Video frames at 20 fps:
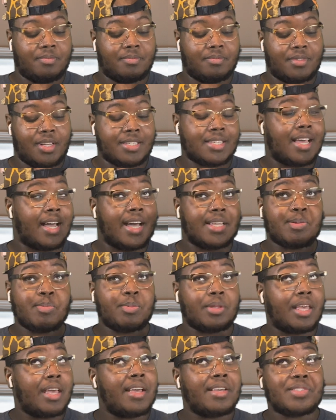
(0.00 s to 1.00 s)
Cause I got some
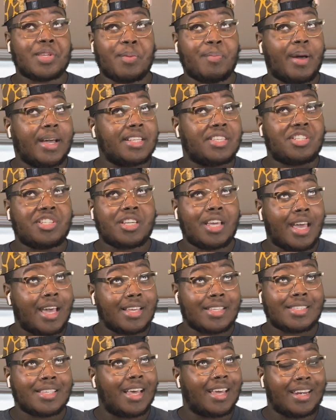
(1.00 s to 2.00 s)
things on my
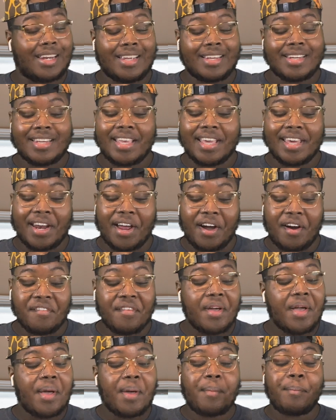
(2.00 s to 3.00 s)
chest I need to get
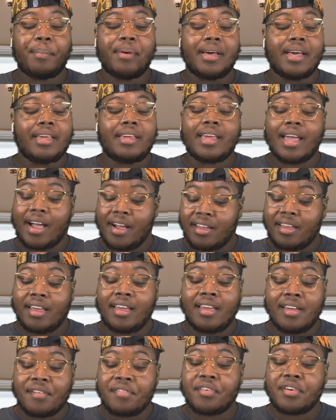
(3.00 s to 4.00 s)
off. But y'all came
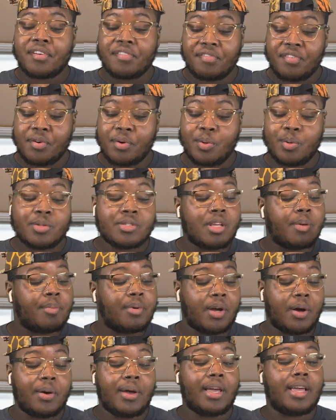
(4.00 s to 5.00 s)
here for the food, so I'm gonna
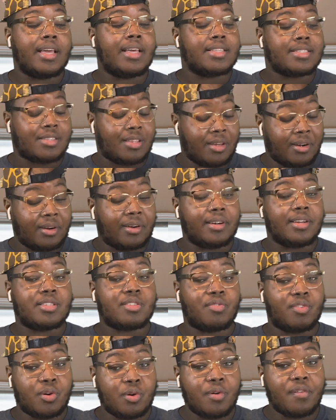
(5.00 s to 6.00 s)
go ahead and get started on this
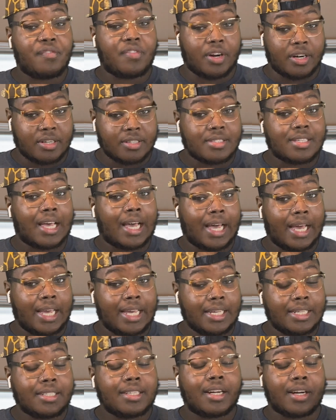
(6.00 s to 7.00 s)
food first.
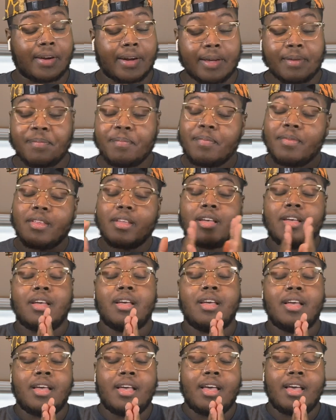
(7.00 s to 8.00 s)
Alright? Alright.
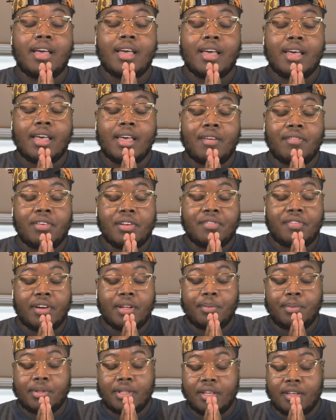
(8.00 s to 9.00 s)
Heavenly Father,
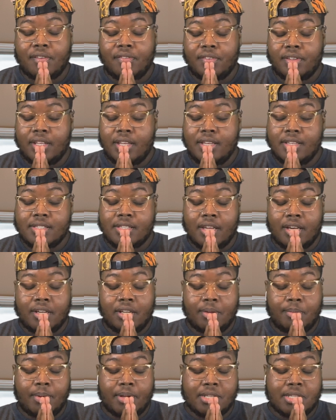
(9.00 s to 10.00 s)
we thank you for these and all other
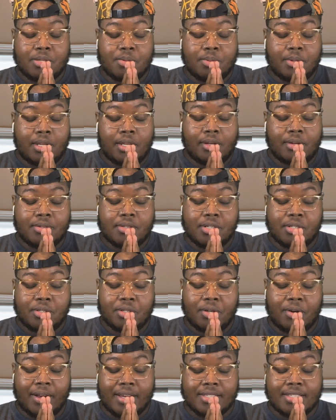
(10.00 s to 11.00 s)
blessings with daily to
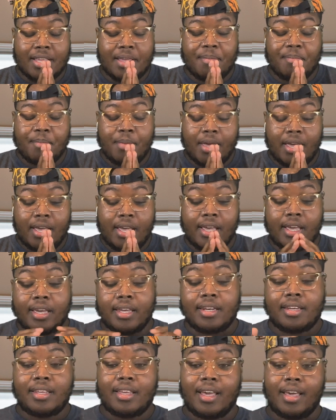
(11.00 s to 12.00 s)
Christ.
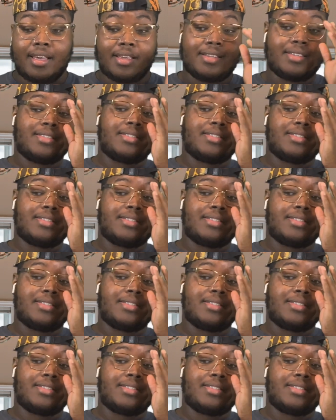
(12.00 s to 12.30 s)
Amen. Yes.